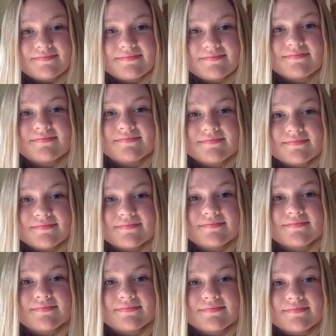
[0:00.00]

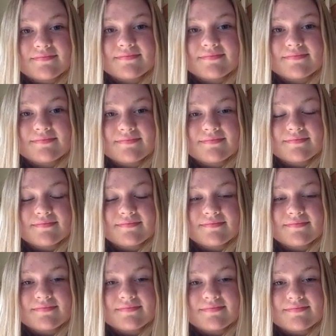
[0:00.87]

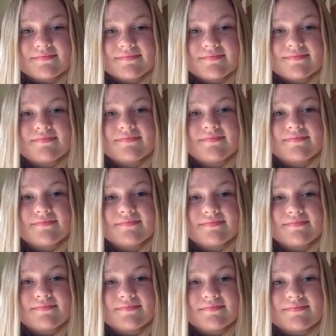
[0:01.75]

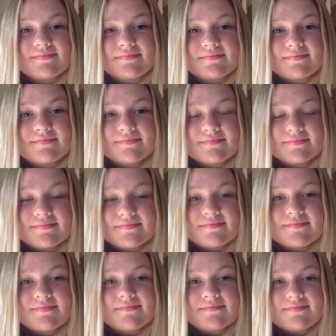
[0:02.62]

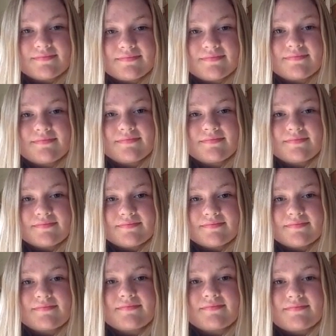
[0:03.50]

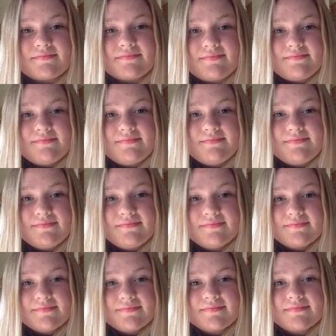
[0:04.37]

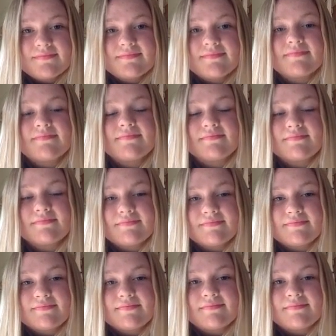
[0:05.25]

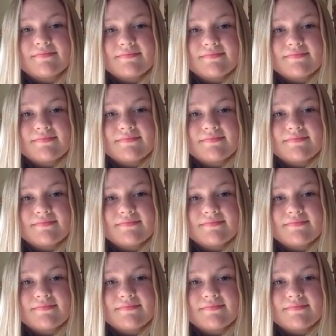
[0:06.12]
(not speaking)